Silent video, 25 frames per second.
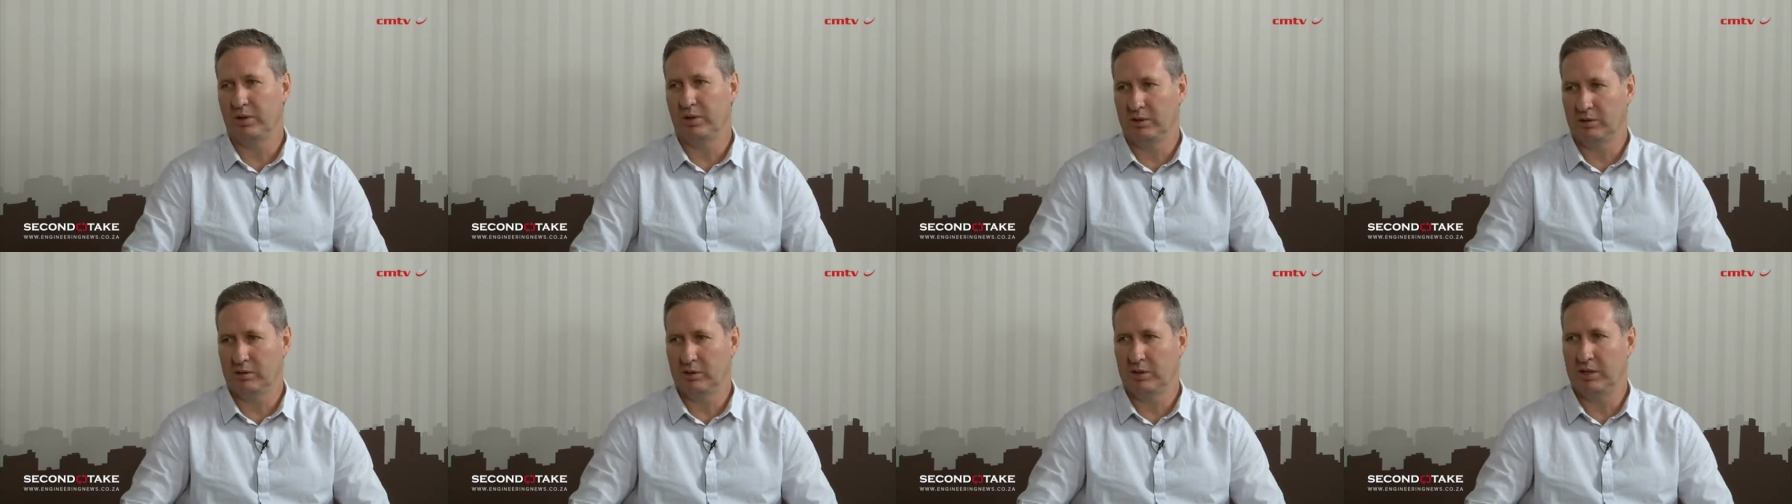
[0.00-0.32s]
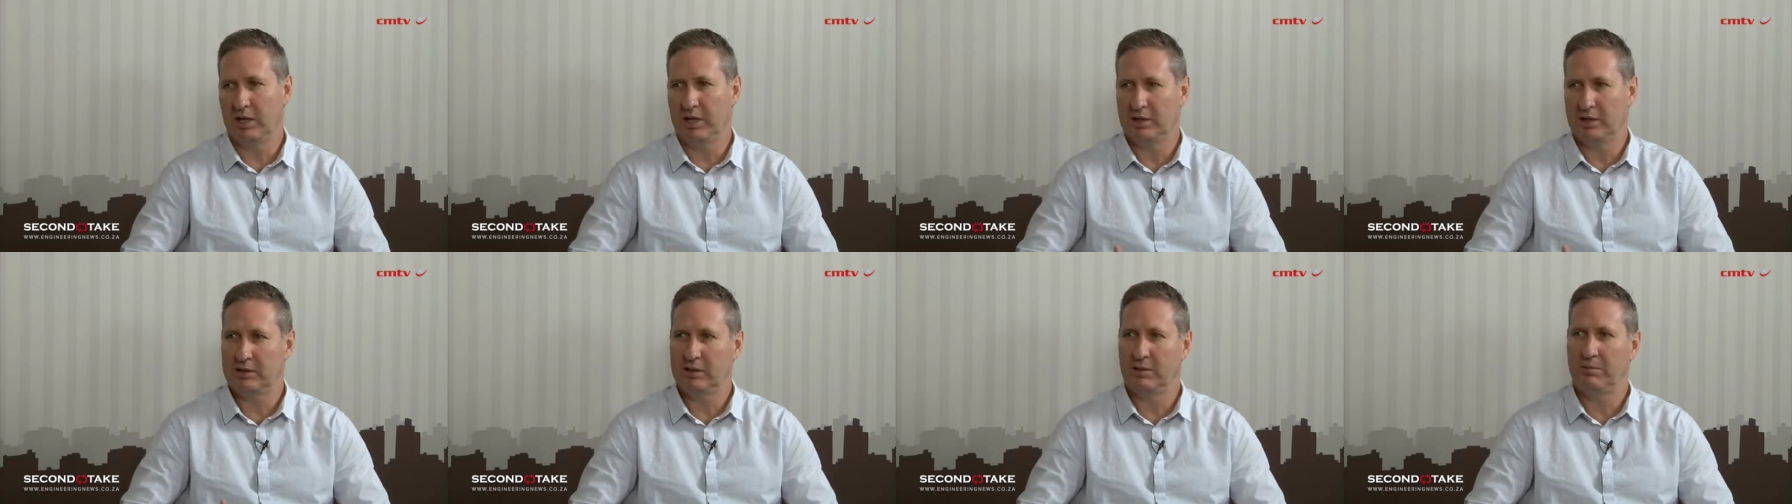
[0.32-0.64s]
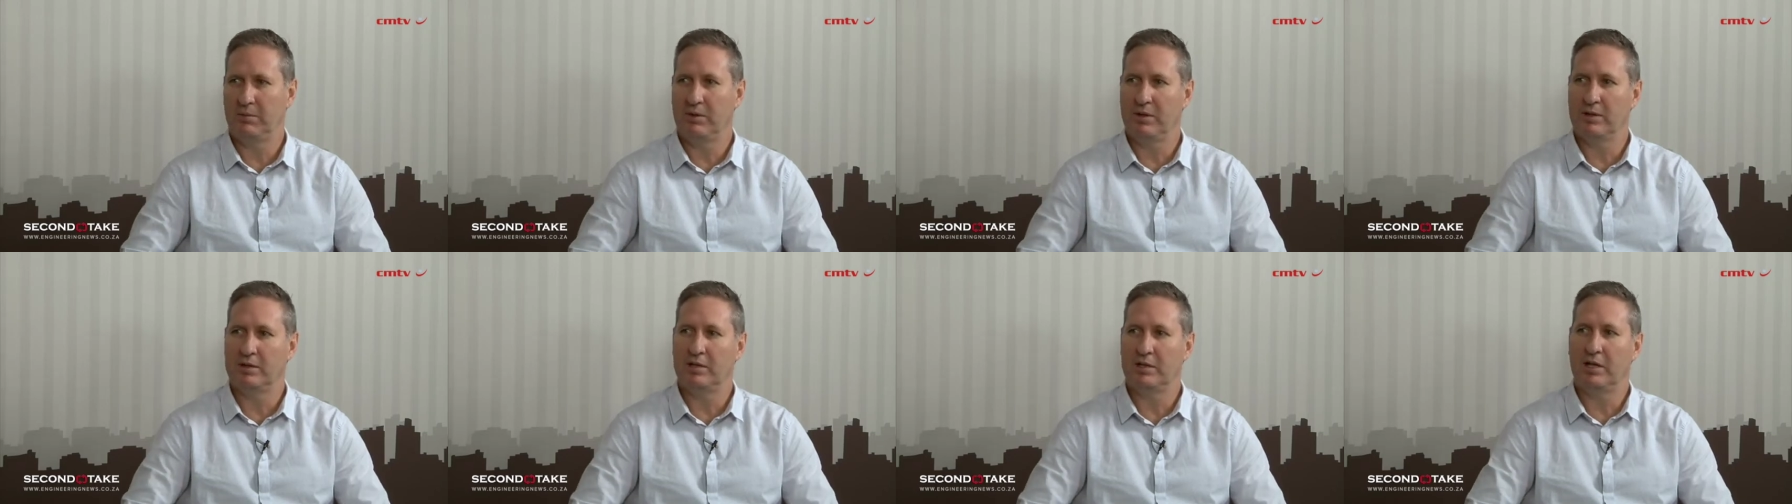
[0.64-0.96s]
to get
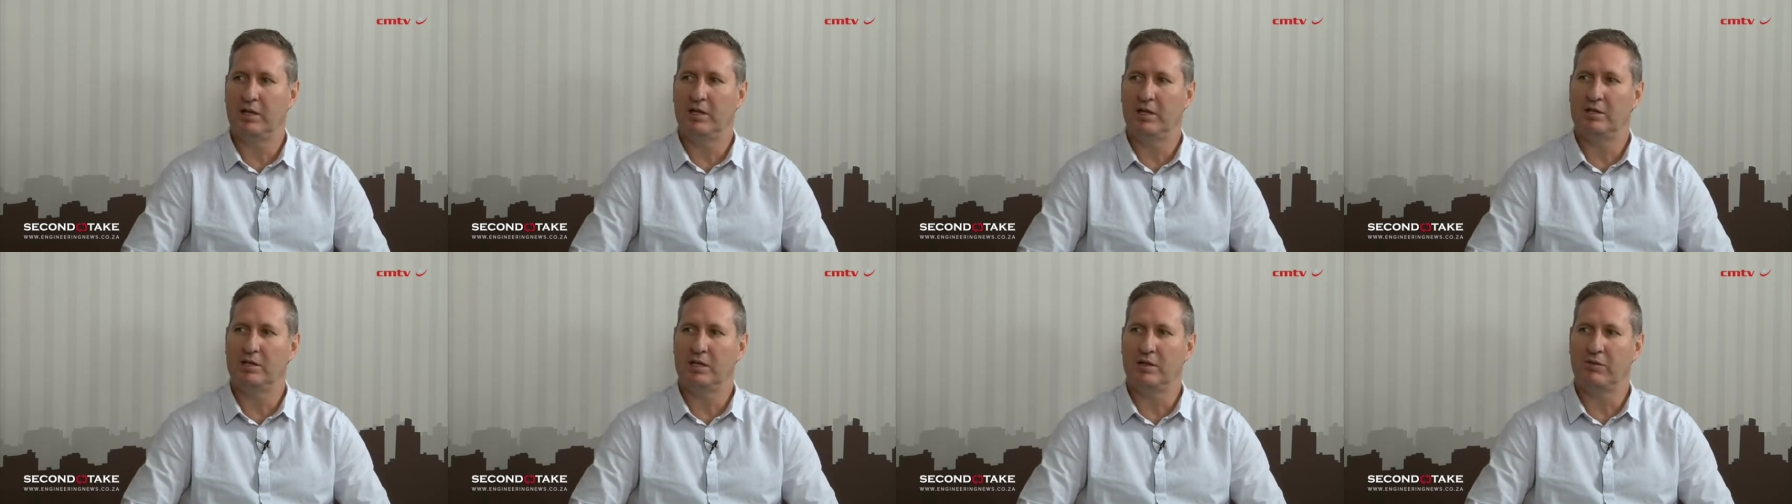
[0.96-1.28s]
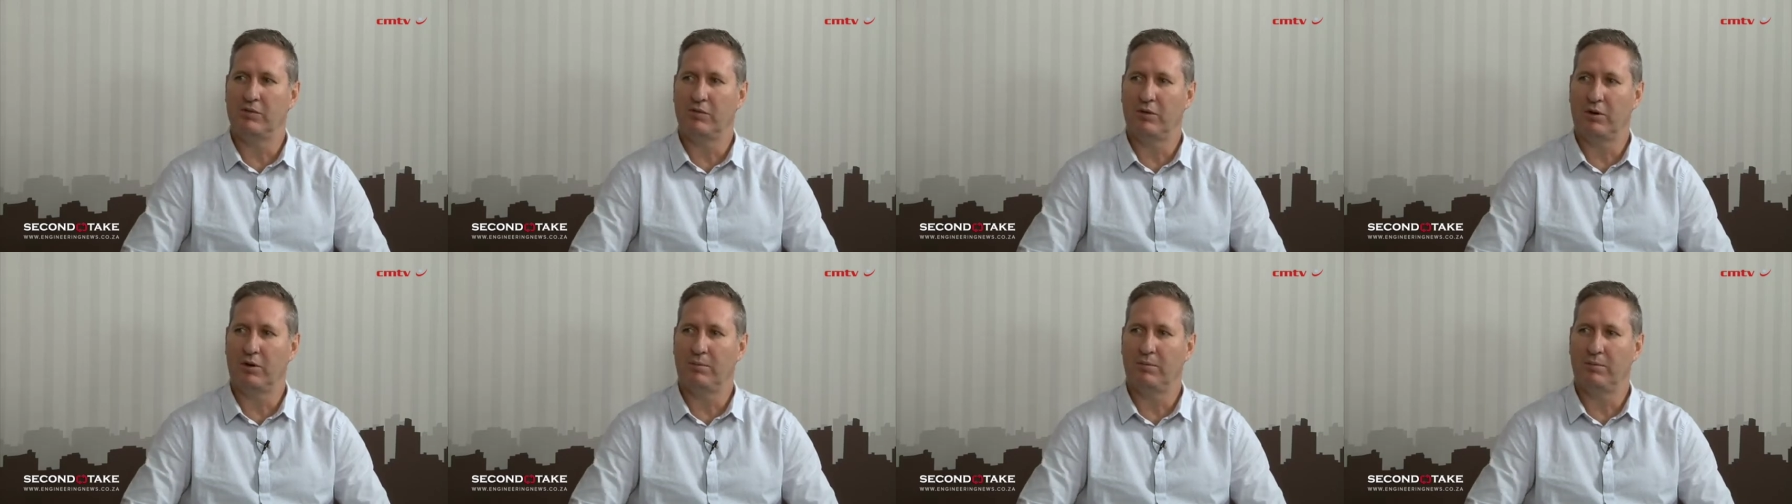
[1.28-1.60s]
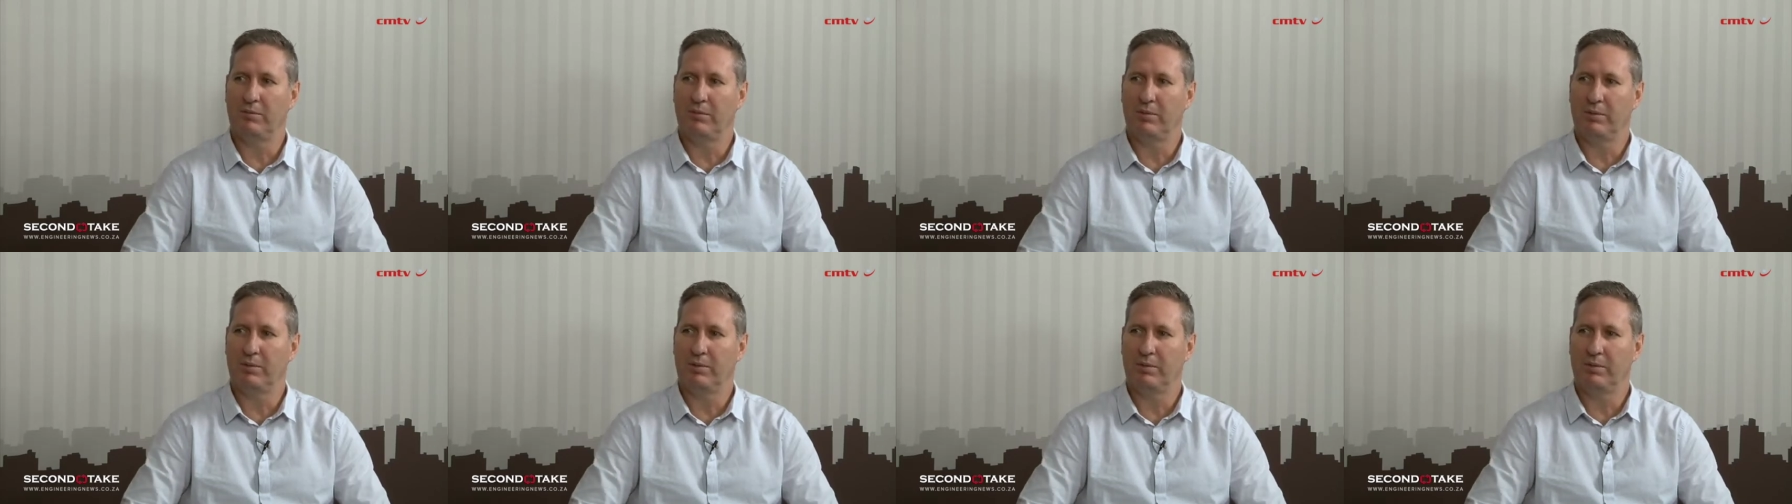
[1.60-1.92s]
some of this energy from
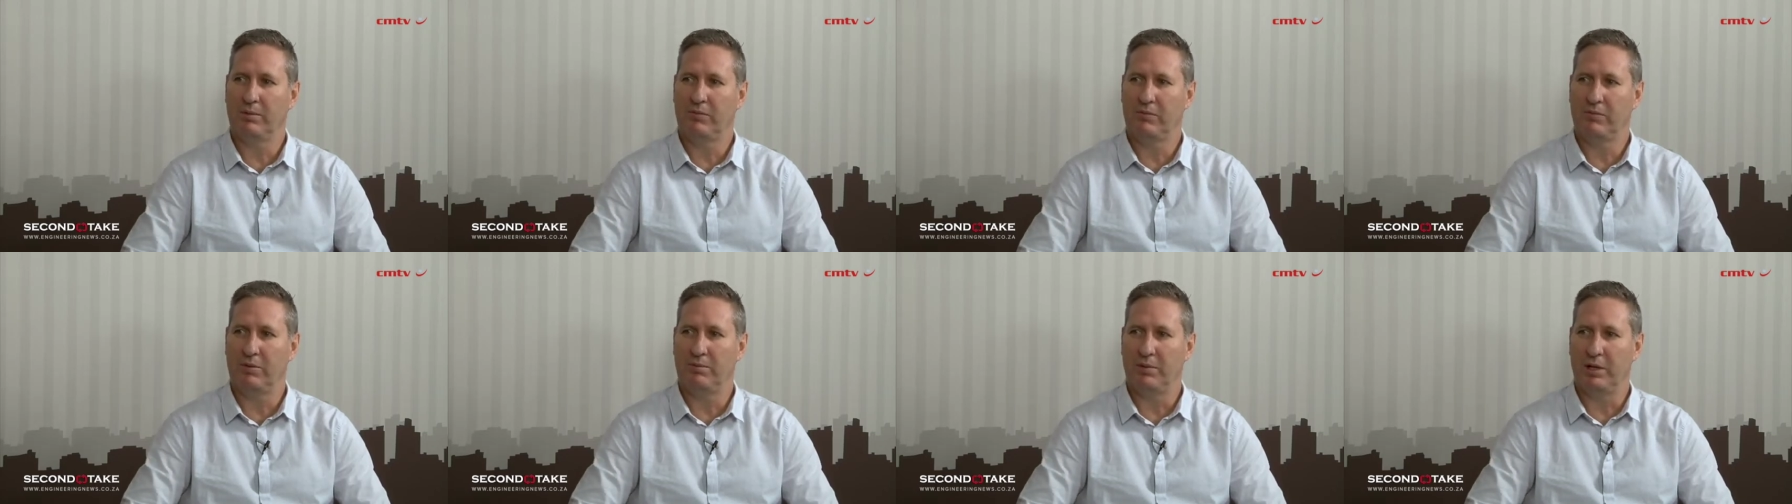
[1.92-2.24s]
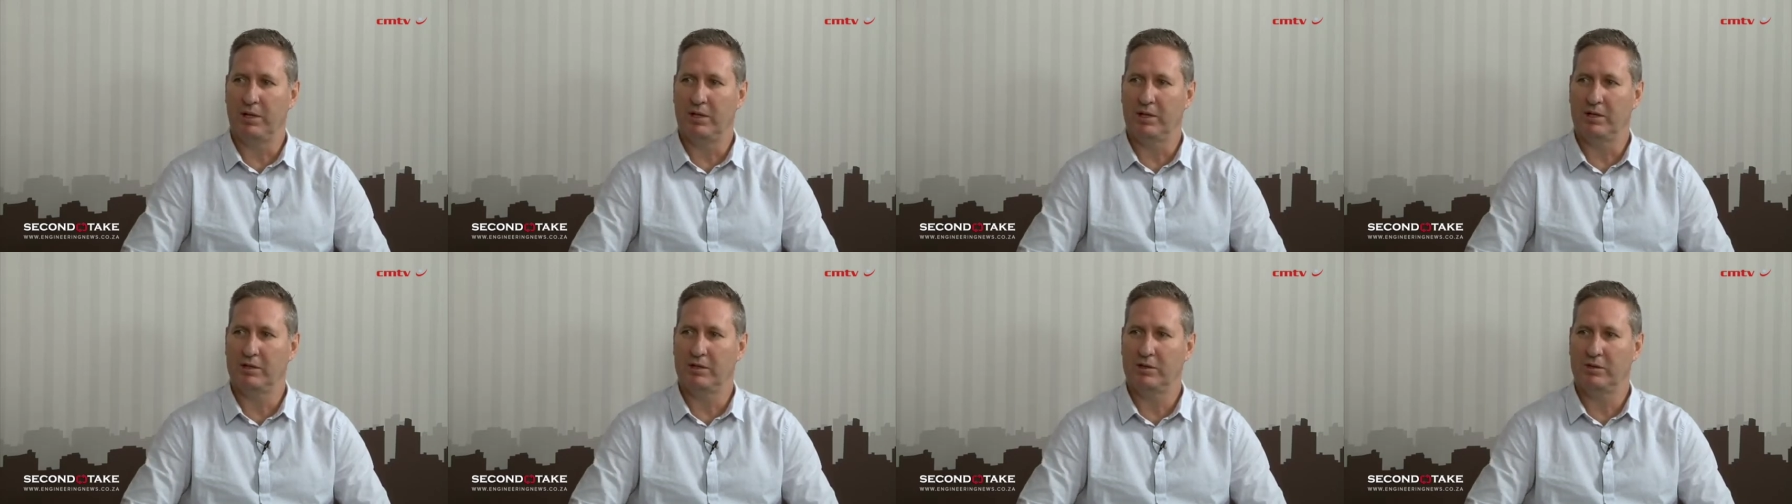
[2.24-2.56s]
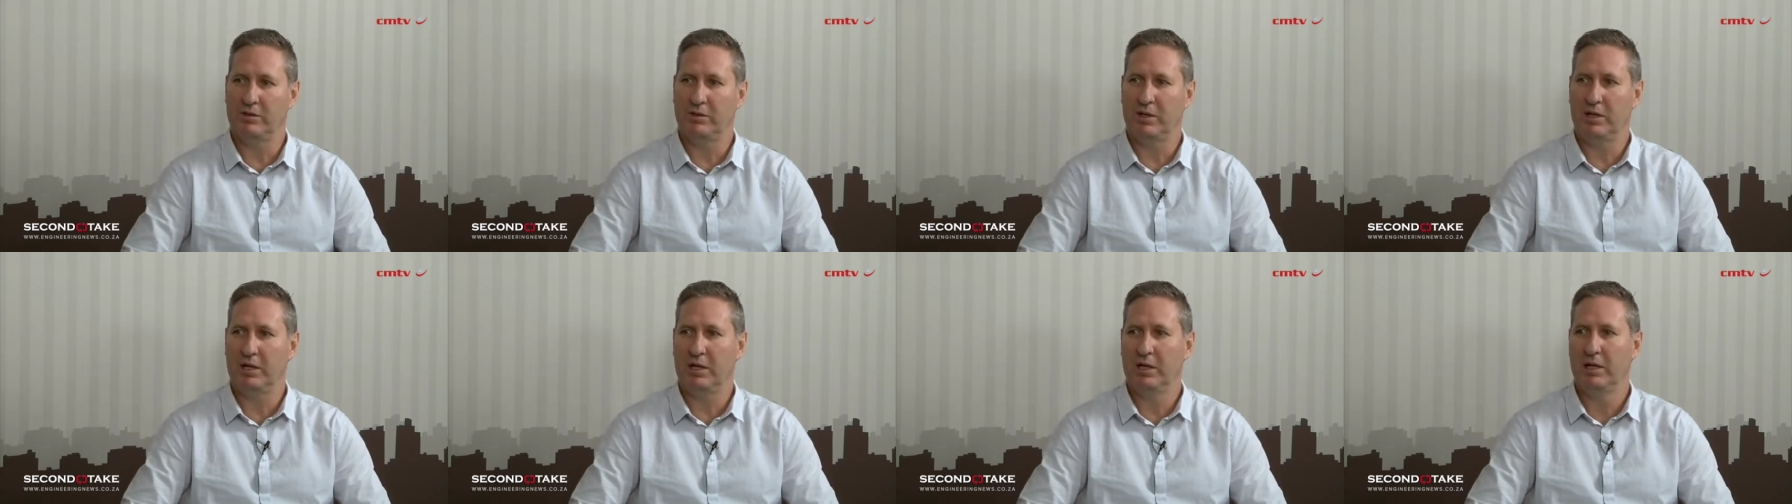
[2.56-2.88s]

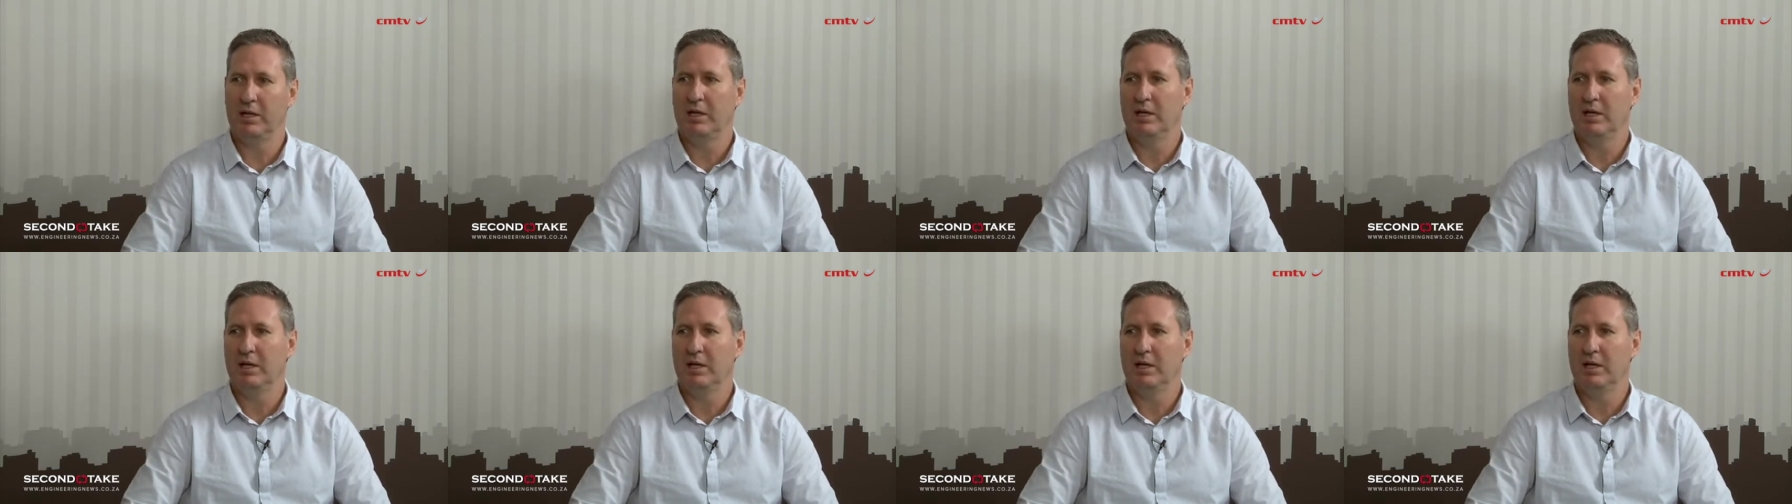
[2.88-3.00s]
industry,